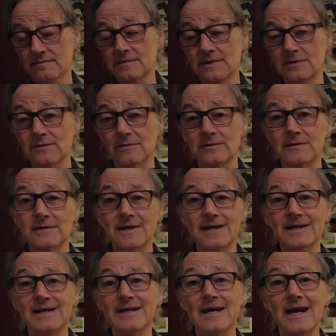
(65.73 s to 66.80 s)
you know,
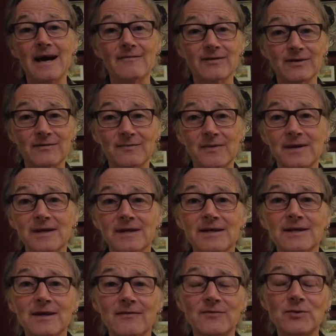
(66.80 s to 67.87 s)
having
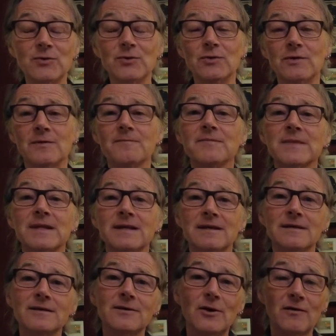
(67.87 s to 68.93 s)
a few
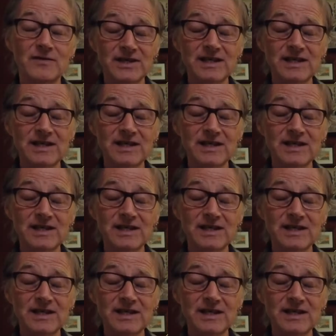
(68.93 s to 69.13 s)
of an